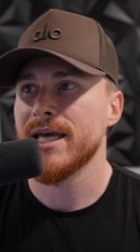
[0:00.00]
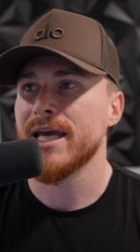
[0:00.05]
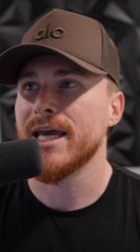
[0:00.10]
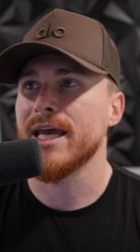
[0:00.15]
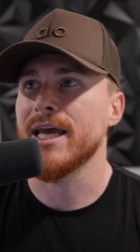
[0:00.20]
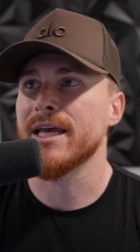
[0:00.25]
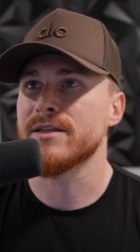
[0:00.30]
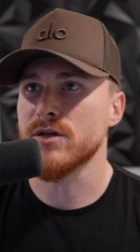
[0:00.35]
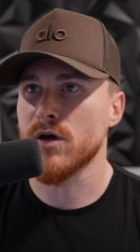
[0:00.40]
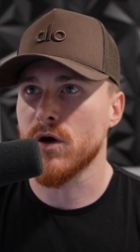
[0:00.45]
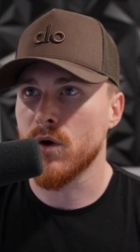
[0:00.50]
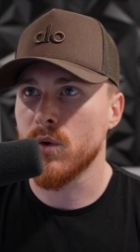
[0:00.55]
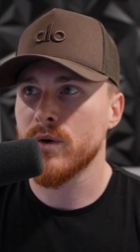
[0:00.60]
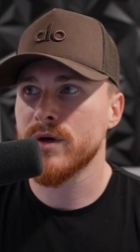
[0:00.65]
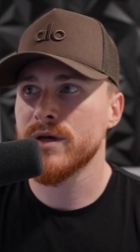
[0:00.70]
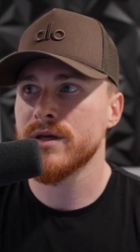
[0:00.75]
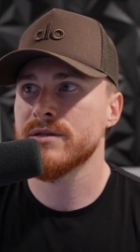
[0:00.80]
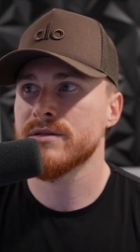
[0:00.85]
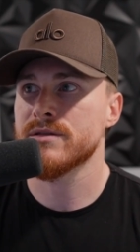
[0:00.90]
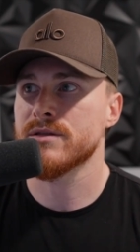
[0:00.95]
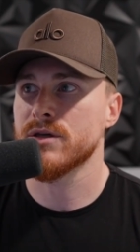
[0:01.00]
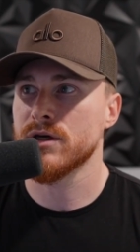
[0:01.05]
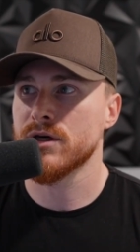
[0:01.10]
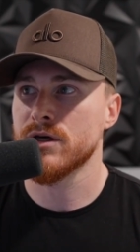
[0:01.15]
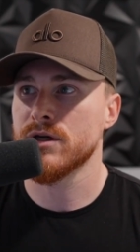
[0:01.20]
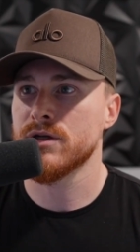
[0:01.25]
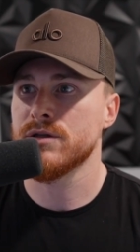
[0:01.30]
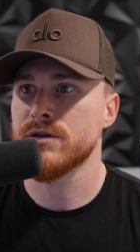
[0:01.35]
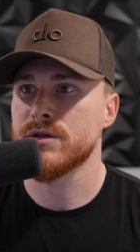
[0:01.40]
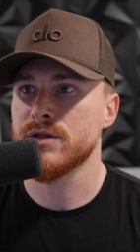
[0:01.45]
It's always
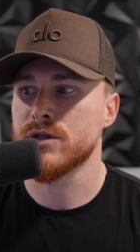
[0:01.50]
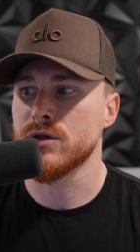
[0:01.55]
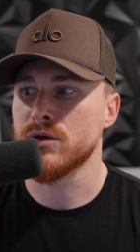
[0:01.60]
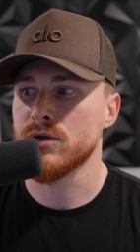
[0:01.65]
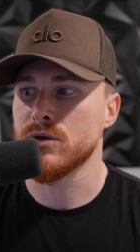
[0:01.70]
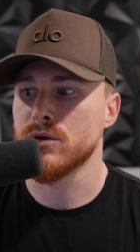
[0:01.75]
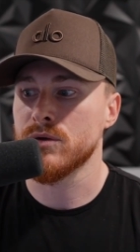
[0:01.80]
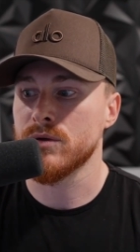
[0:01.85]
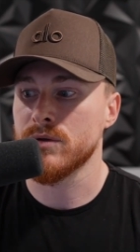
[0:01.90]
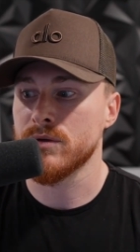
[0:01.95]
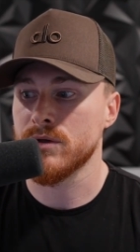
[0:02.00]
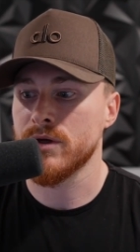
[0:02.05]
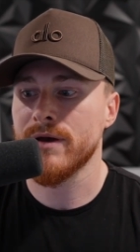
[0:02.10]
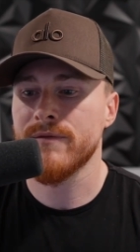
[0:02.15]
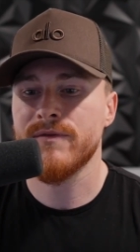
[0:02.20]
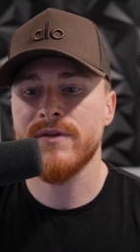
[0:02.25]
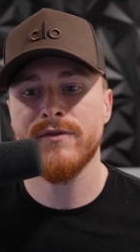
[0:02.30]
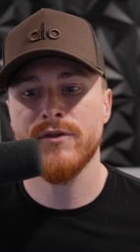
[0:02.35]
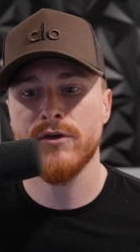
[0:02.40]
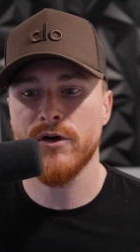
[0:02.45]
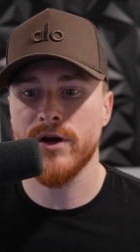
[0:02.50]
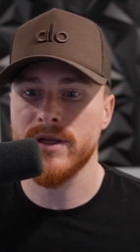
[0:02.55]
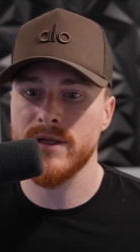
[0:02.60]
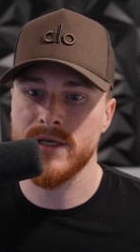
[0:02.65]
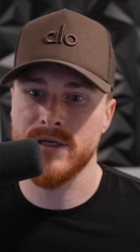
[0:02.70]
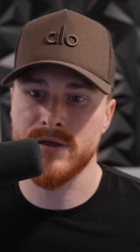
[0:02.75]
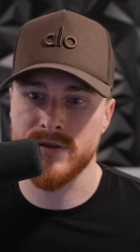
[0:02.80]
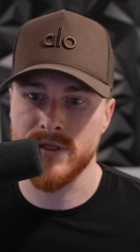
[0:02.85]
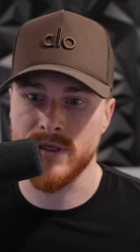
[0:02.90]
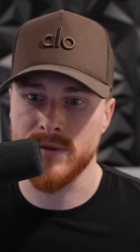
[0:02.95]
good to, you have to have a great
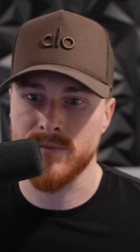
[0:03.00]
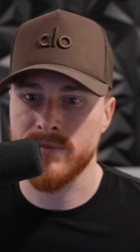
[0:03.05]
legal team.